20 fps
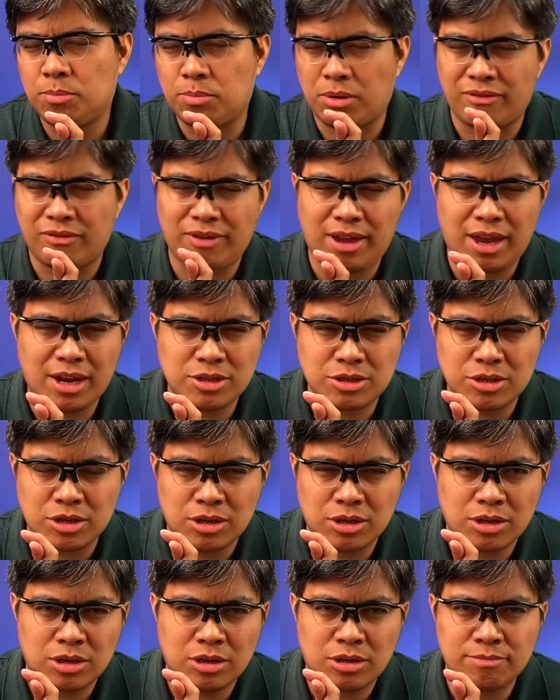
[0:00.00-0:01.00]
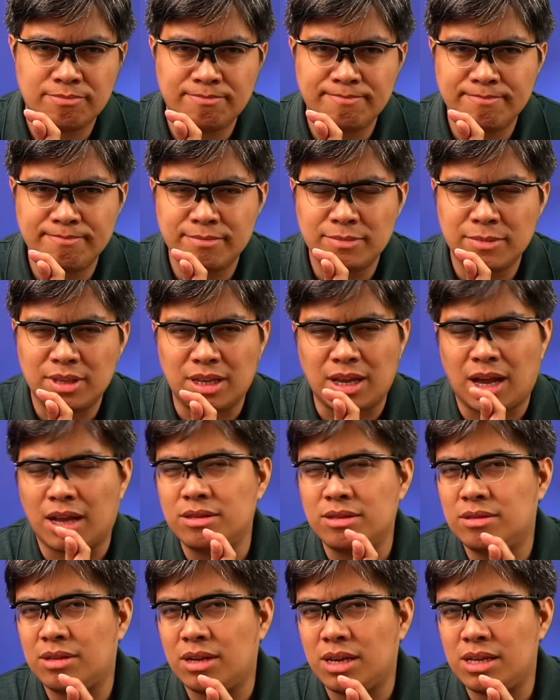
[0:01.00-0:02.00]
profession,
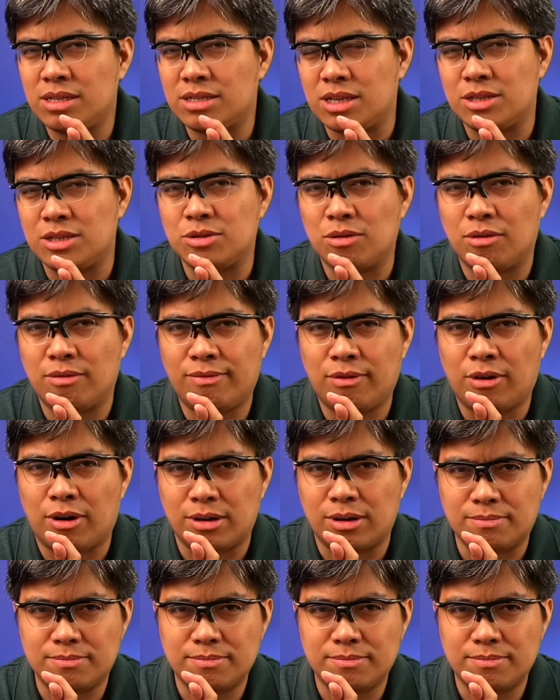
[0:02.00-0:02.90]
countries, and so forth.